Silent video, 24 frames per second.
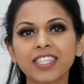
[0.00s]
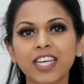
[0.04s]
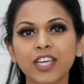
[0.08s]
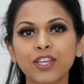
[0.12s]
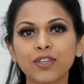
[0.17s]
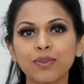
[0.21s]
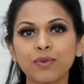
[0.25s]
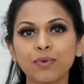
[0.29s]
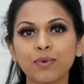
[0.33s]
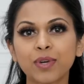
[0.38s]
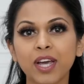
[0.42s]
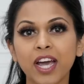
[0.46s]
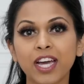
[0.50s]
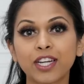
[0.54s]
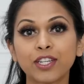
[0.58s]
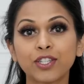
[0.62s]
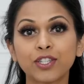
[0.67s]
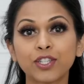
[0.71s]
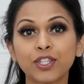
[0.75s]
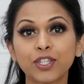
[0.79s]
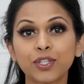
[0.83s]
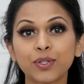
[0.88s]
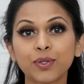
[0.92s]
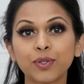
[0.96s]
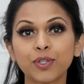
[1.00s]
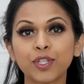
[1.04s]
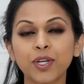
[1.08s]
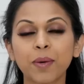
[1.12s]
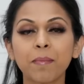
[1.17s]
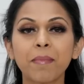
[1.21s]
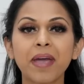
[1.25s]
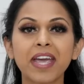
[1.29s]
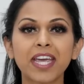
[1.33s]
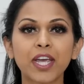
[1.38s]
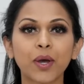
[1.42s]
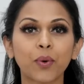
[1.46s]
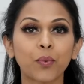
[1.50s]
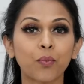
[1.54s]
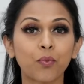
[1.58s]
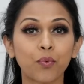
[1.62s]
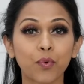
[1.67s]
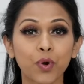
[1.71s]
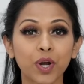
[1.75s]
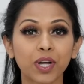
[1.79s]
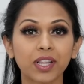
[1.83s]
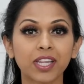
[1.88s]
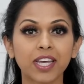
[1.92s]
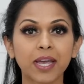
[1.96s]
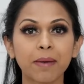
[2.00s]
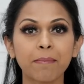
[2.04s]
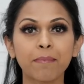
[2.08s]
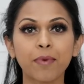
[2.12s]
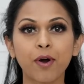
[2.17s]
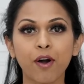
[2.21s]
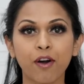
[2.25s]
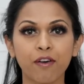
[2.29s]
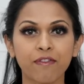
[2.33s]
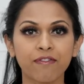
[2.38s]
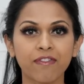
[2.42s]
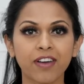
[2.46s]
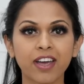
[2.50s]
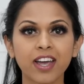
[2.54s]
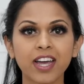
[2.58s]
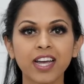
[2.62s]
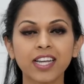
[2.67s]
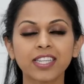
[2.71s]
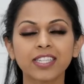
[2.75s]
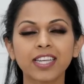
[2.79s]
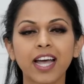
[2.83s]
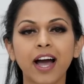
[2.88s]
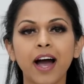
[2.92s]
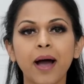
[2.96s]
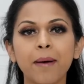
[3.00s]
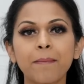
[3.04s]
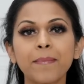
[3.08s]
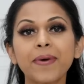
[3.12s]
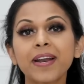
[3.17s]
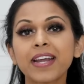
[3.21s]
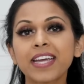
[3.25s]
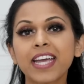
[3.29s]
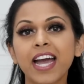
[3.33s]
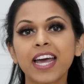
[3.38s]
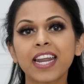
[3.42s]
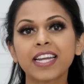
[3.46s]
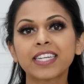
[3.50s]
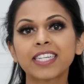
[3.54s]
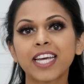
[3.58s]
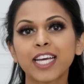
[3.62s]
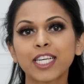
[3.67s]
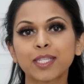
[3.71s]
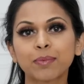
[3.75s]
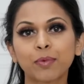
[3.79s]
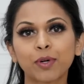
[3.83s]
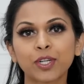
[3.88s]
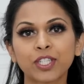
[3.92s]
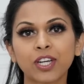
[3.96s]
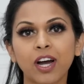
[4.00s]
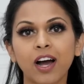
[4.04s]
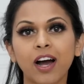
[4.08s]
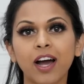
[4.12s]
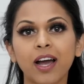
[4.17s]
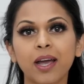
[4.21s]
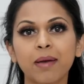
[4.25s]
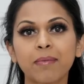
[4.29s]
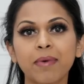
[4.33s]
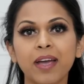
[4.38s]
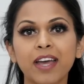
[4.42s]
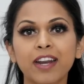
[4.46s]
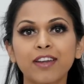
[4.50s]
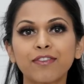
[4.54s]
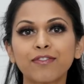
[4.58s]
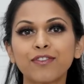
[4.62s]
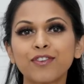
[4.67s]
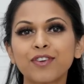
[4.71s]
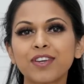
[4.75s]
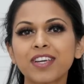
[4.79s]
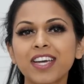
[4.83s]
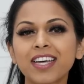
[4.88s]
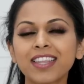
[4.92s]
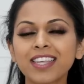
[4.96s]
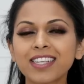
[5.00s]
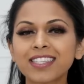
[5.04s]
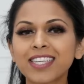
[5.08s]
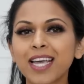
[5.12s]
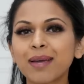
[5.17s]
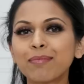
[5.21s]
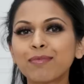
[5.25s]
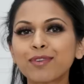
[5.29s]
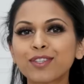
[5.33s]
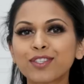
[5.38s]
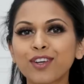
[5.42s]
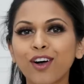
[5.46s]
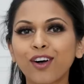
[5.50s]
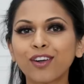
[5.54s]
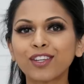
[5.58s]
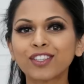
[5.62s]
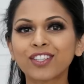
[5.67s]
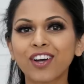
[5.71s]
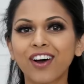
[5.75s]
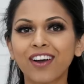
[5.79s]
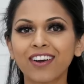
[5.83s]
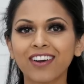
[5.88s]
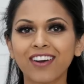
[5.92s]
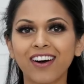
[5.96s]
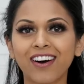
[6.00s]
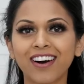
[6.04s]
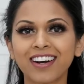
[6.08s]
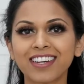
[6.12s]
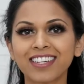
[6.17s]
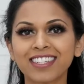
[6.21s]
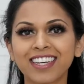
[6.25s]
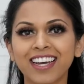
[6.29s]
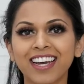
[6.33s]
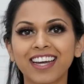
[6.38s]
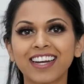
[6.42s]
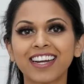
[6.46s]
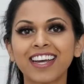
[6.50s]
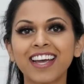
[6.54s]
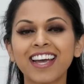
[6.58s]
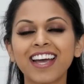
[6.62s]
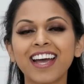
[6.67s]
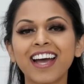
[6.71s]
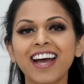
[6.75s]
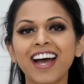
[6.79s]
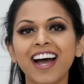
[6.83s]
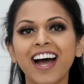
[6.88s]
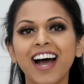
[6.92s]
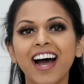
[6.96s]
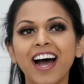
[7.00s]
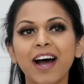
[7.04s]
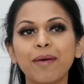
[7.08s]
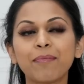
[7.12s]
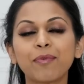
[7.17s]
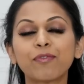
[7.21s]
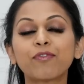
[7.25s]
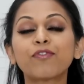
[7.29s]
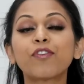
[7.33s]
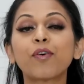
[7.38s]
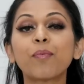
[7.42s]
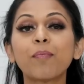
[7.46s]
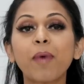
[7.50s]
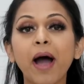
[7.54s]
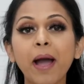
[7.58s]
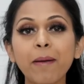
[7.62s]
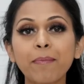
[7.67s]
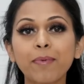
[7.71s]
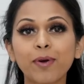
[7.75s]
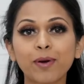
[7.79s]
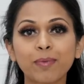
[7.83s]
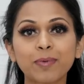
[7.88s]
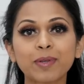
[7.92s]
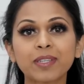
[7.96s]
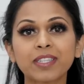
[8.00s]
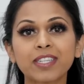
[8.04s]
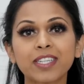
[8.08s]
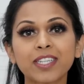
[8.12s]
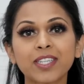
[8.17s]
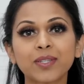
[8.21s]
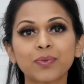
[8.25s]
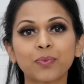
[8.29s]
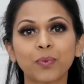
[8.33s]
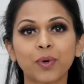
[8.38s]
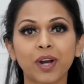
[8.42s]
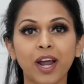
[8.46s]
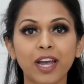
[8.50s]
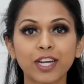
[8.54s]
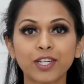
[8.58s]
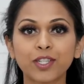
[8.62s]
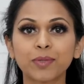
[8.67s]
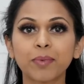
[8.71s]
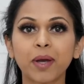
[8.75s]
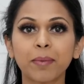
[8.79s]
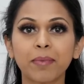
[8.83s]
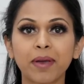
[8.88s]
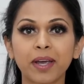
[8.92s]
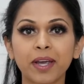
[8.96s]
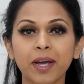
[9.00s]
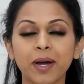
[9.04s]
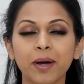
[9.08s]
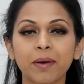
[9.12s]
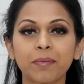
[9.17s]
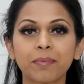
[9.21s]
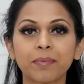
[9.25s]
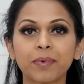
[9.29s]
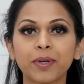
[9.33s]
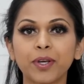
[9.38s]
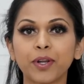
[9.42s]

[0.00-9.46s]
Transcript: that you can do to make it really perfect. But again, it takes more time, and if you can get the same result on content, for my purposes, when I do my makeup,